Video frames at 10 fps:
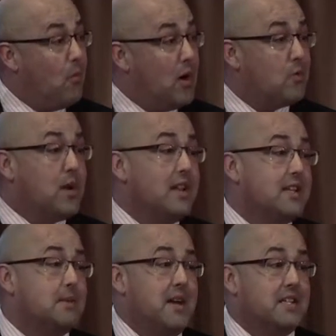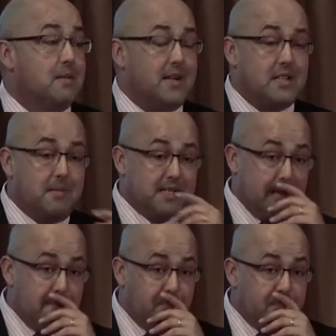what really is amazing about Jim is
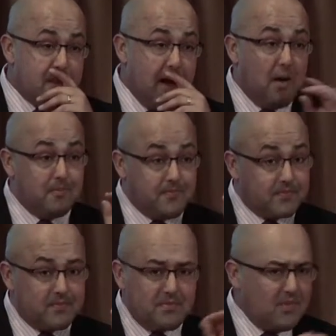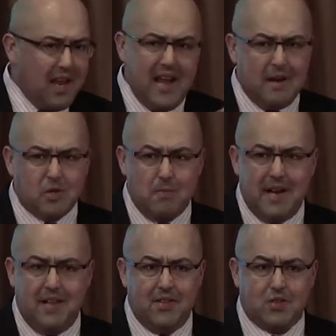that, and I'm sure
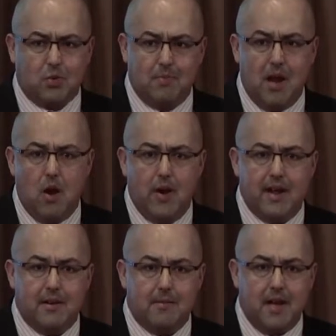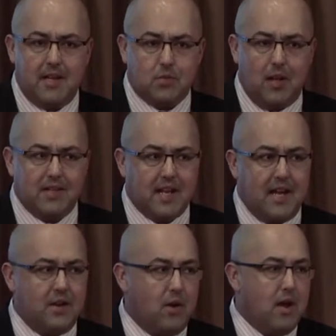many in this room know it as well as
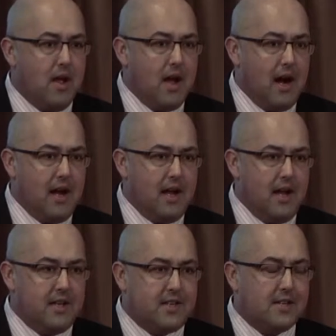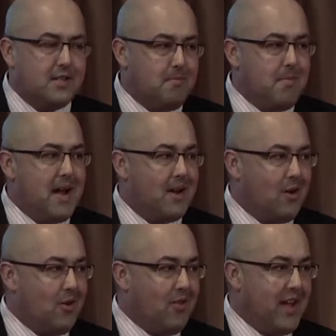I do, it doesn't
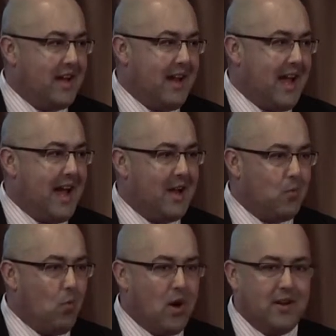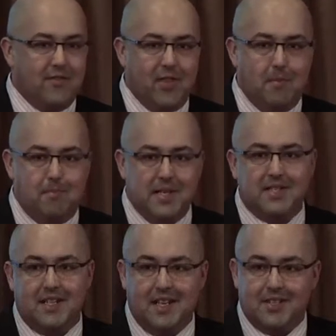matter that he had one of the
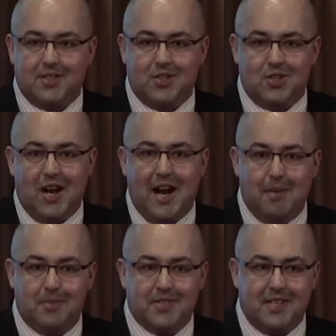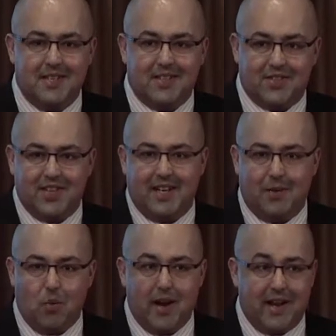busiest jobs in the
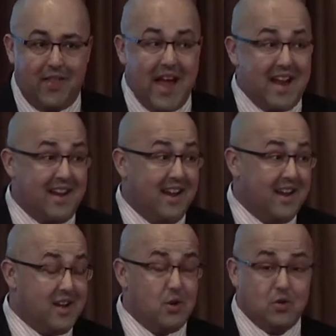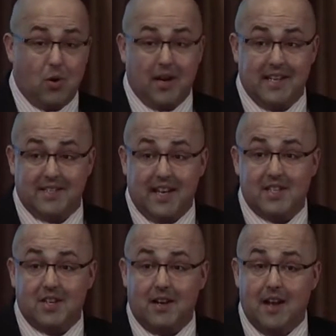city running that huge
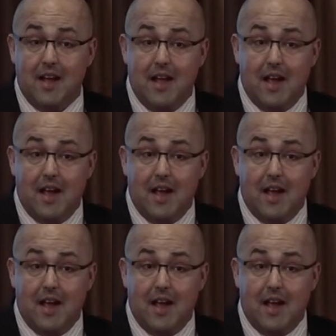organization.